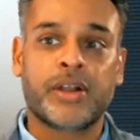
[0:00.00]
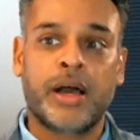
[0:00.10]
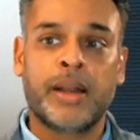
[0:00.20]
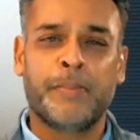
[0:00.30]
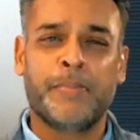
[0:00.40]
or
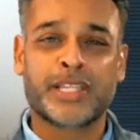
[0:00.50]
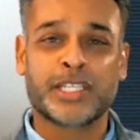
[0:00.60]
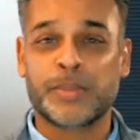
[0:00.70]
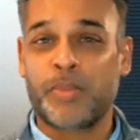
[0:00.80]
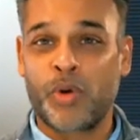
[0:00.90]
not. But the
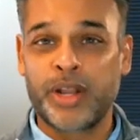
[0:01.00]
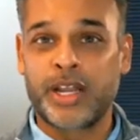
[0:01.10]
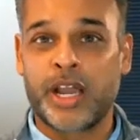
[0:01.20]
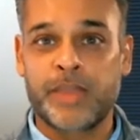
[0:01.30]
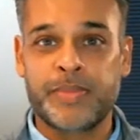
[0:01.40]
supporting
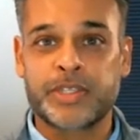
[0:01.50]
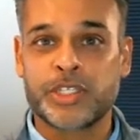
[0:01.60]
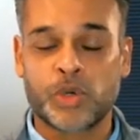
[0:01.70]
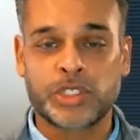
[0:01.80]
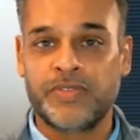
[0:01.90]
documents, the
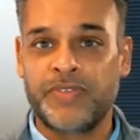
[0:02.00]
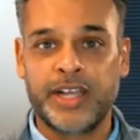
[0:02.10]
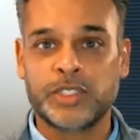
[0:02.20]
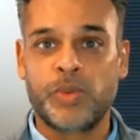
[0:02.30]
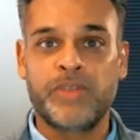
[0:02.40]
source of
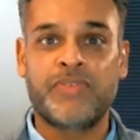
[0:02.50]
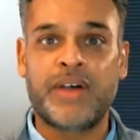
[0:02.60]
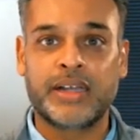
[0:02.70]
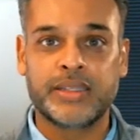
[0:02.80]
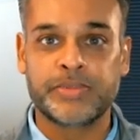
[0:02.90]
funds, we
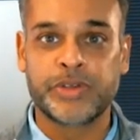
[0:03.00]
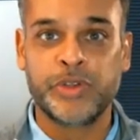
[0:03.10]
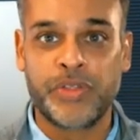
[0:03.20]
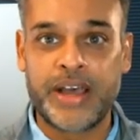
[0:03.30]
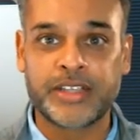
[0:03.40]
filed up to
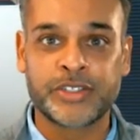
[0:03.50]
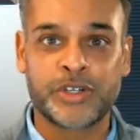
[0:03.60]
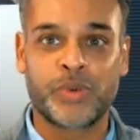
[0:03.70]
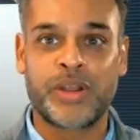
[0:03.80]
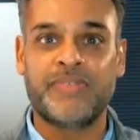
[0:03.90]
2,000 or
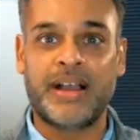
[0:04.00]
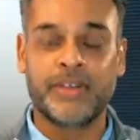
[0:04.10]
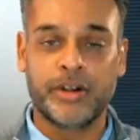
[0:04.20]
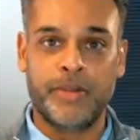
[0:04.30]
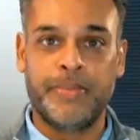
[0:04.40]

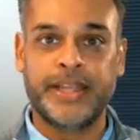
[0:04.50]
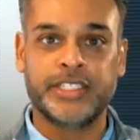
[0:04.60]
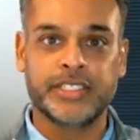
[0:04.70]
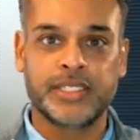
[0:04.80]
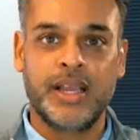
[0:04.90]
2,500
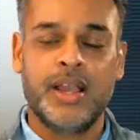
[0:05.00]
pages.